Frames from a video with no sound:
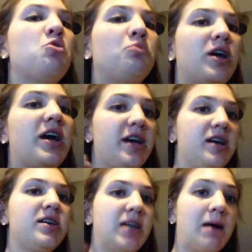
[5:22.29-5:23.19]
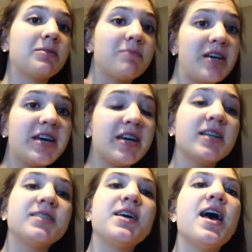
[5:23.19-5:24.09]
when I adopt my
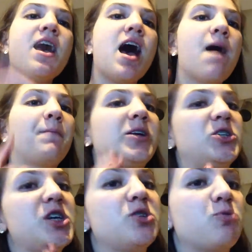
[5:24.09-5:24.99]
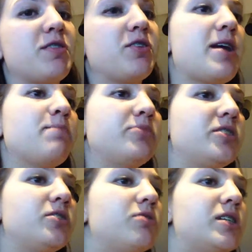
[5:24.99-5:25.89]
kids, I'm gonna change one of their names
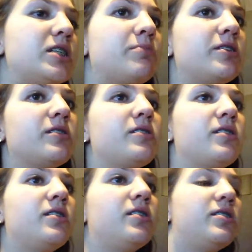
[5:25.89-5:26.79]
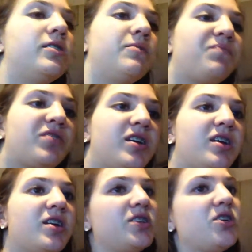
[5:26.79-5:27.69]
to Elizabeth.
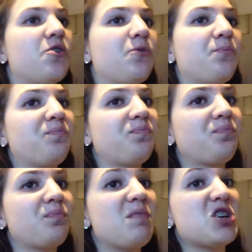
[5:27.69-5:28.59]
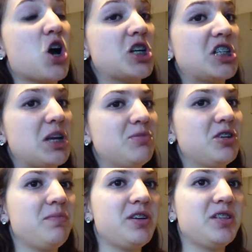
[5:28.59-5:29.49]
So, my daughter's name is
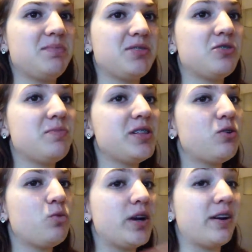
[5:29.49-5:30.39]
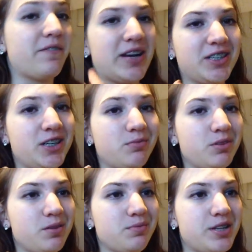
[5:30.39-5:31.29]
gonna be Elizabeth. So, it'd be a little weird if I changed my
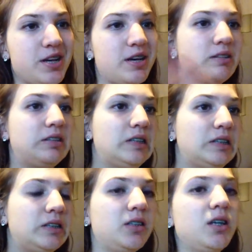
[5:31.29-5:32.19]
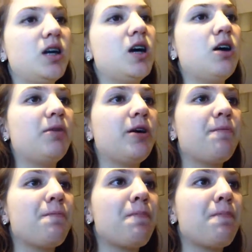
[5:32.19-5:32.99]
name to that. But,